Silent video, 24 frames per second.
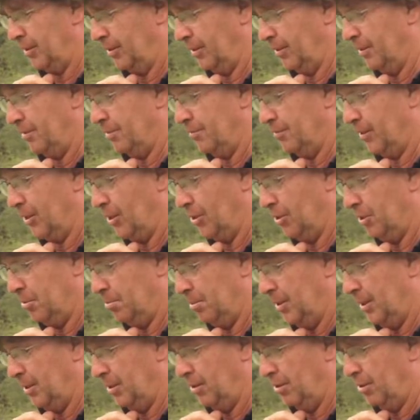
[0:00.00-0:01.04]
that they were ever going to
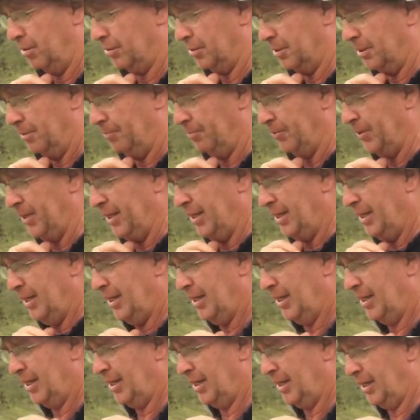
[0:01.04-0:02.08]
be logged,
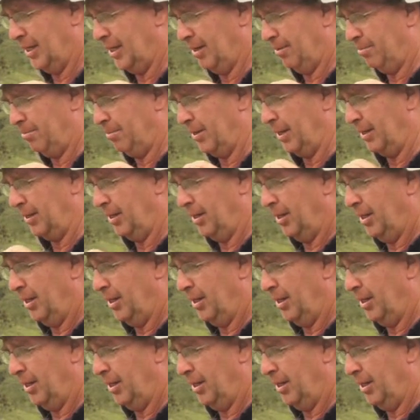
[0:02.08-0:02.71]
but